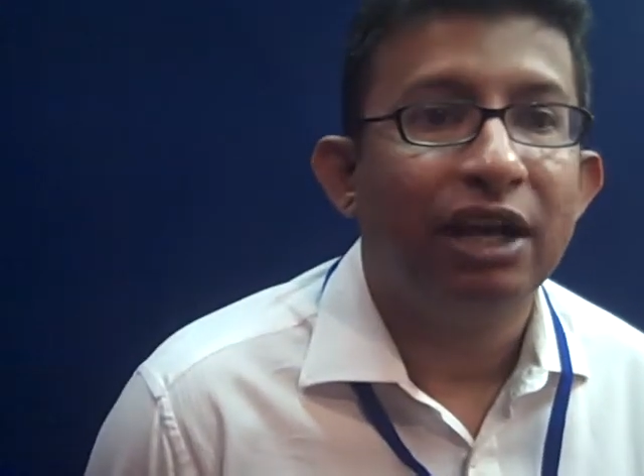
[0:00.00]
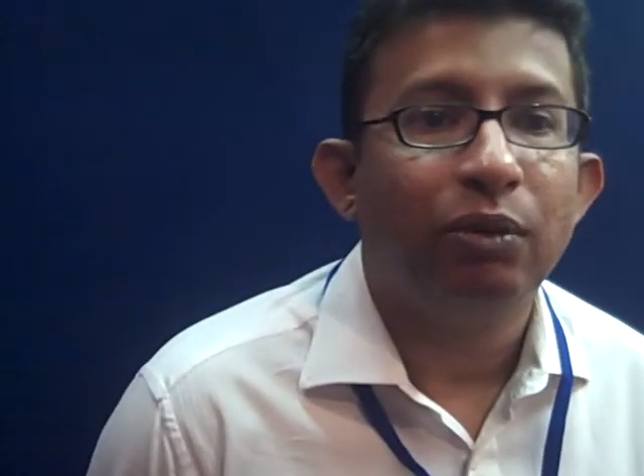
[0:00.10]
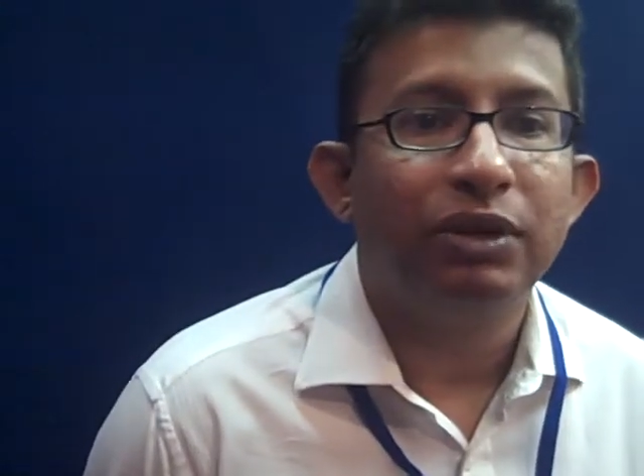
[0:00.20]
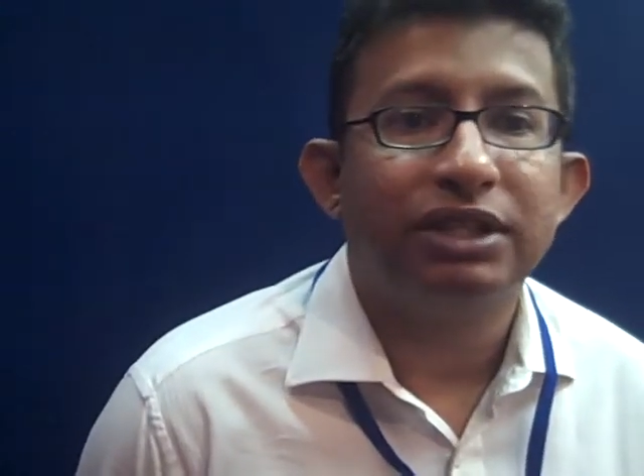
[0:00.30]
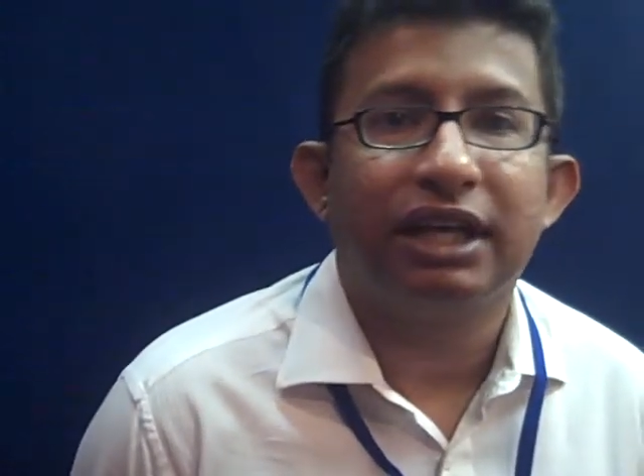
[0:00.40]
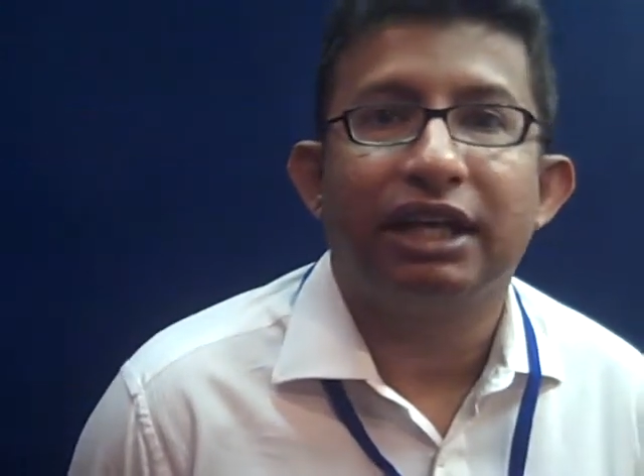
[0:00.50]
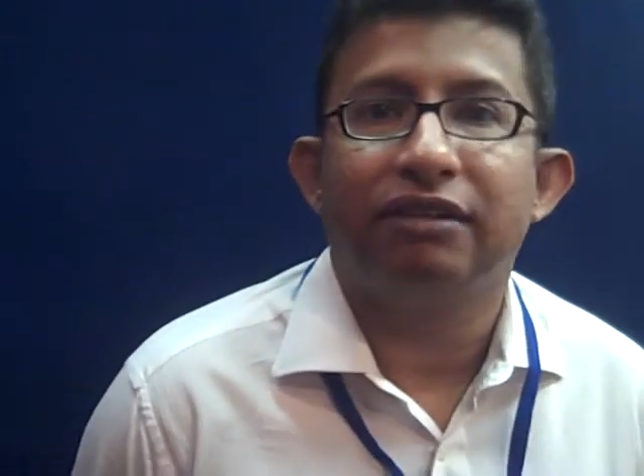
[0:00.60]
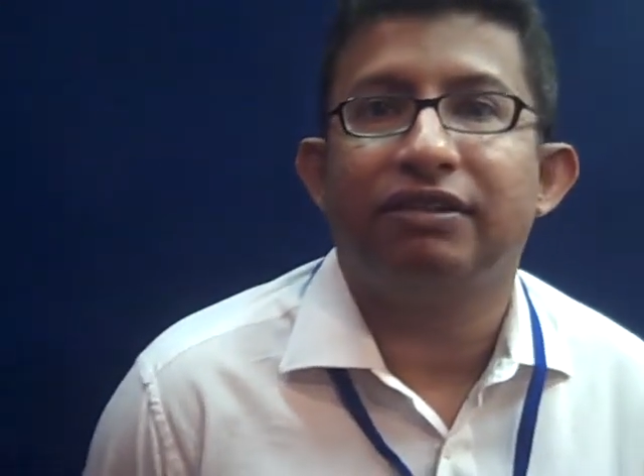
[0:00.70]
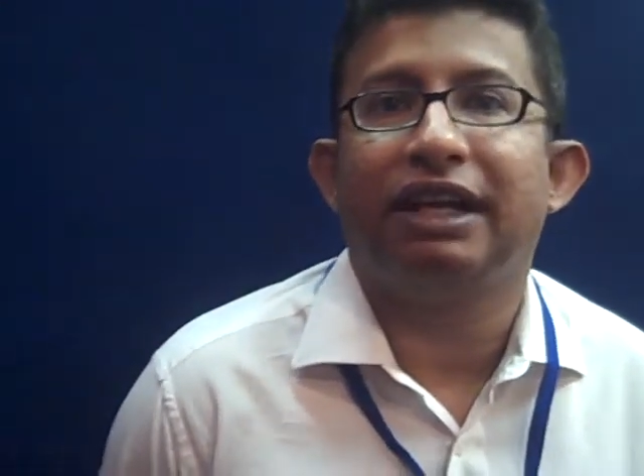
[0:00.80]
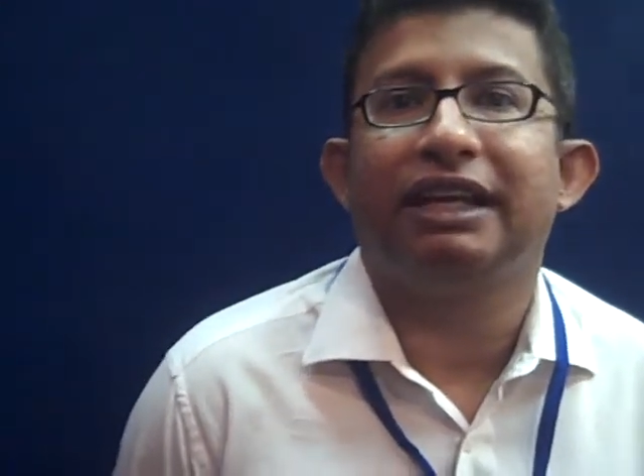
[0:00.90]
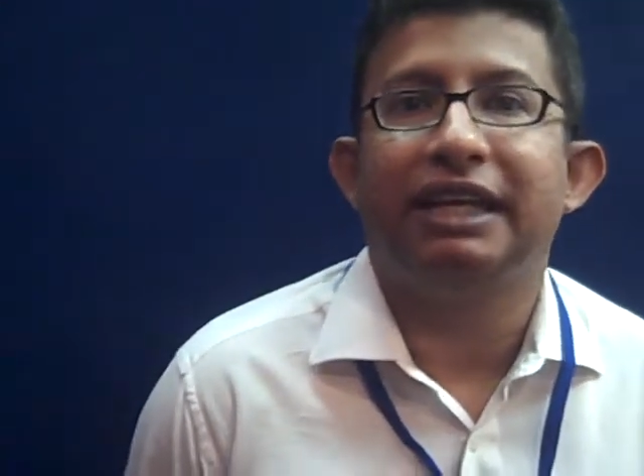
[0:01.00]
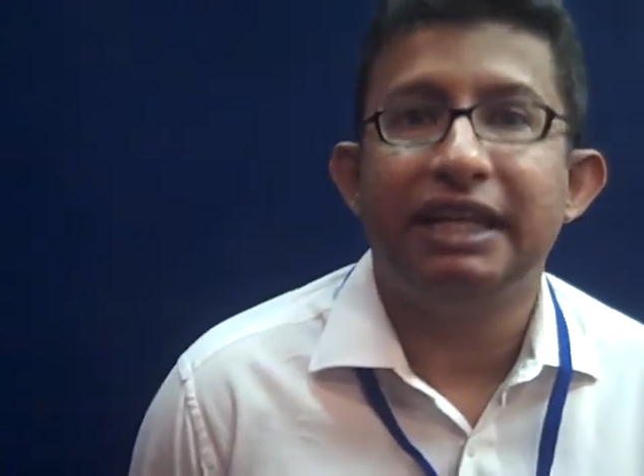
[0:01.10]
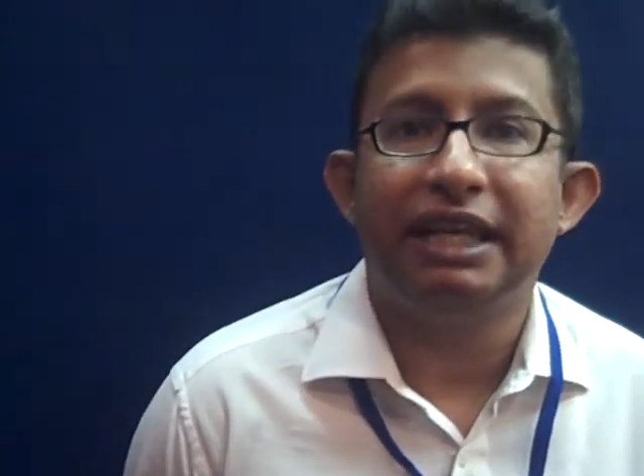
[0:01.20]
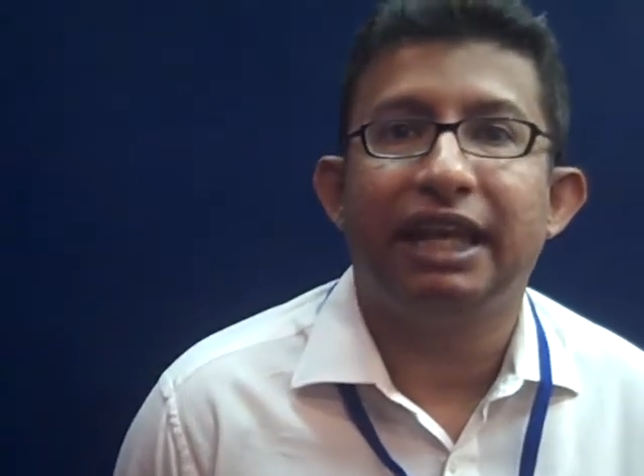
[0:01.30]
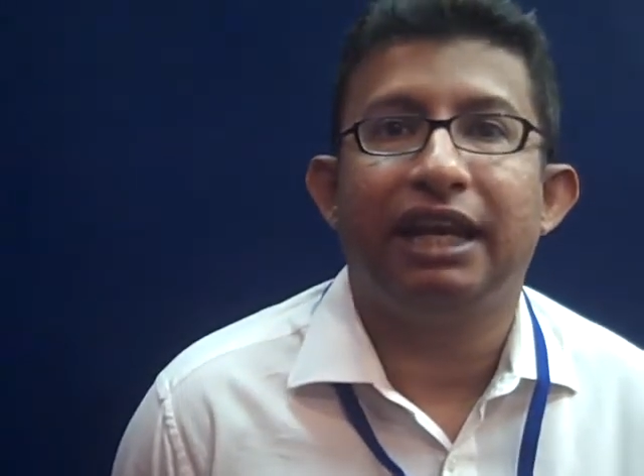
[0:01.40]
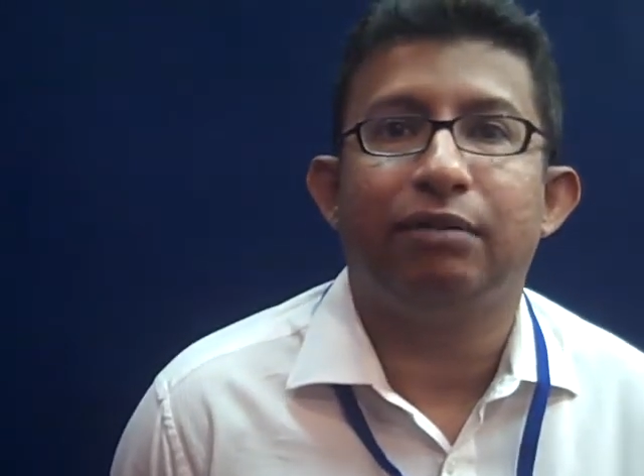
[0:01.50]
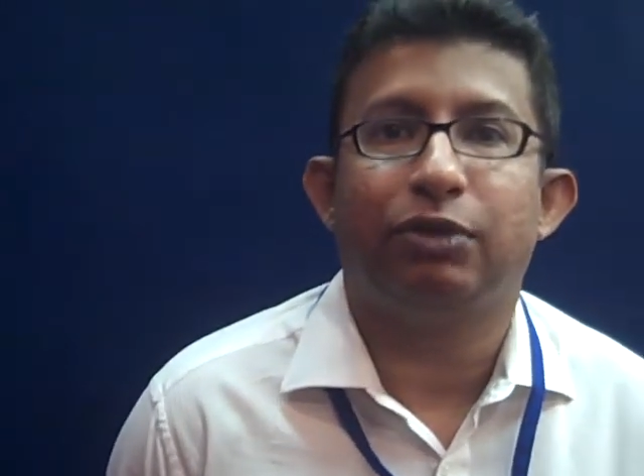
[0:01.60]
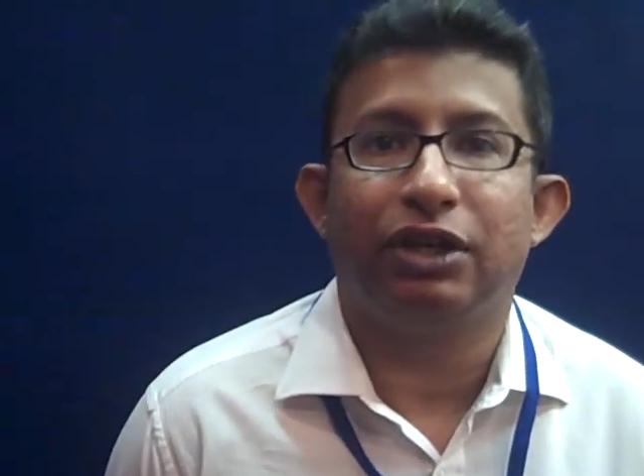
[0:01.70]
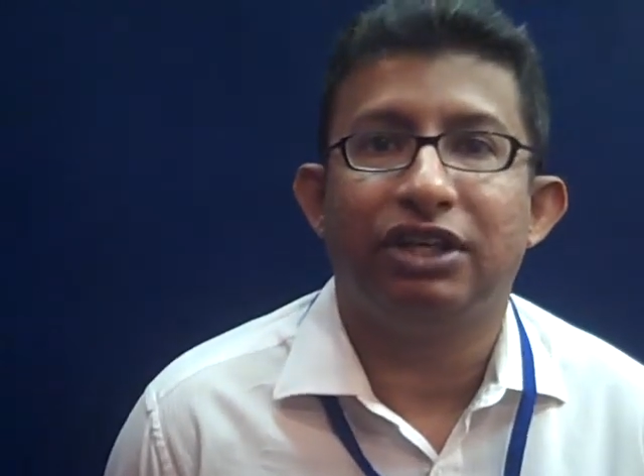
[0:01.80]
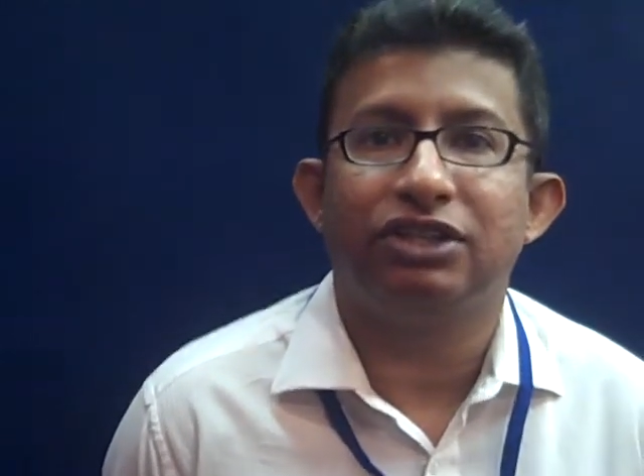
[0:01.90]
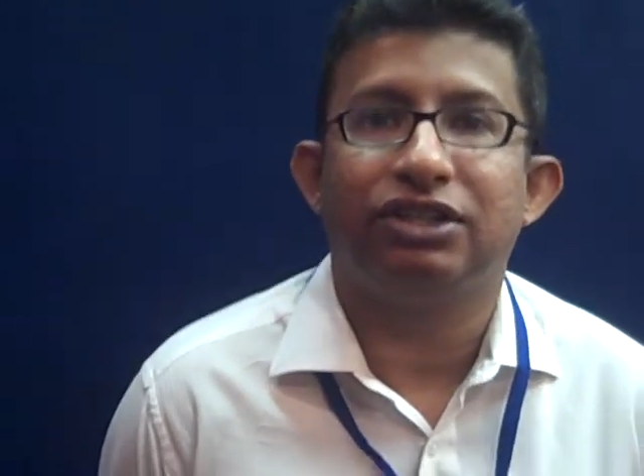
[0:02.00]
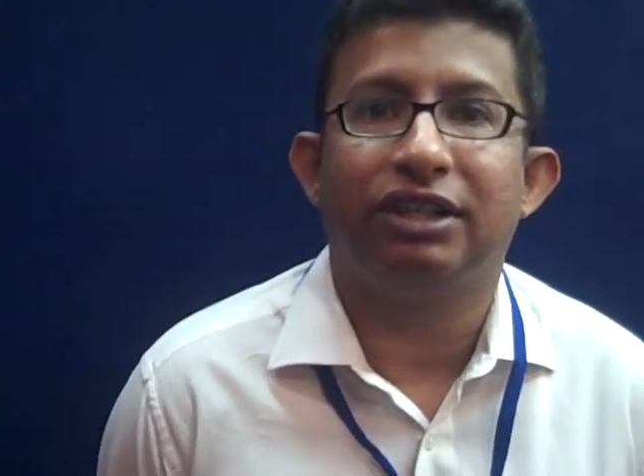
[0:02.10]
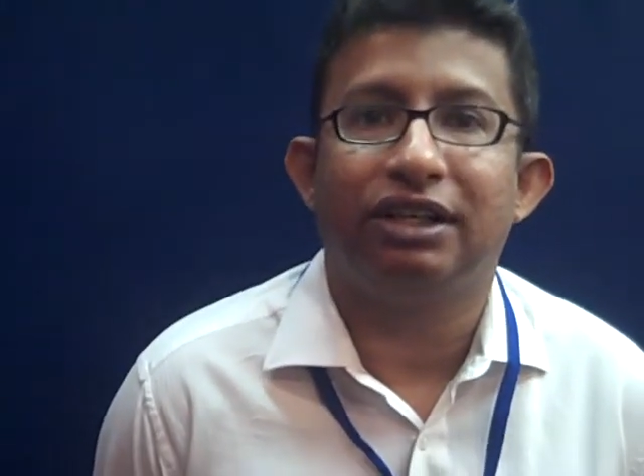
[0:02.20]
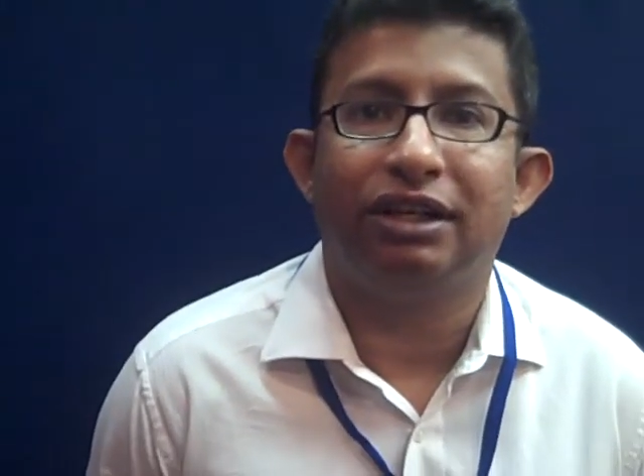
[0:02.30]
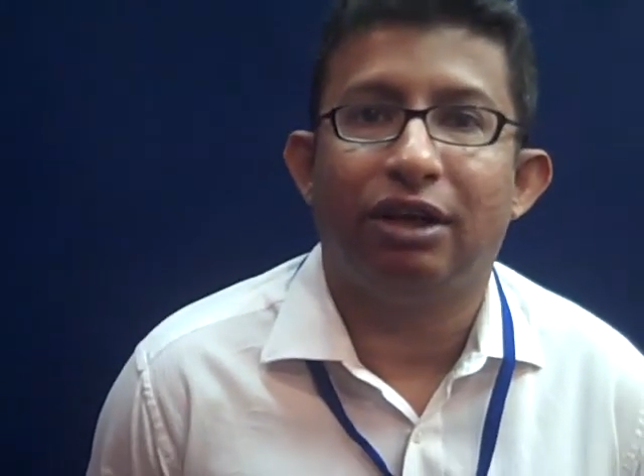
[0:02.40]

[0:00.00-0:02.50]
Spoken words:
which kind of can indicate potential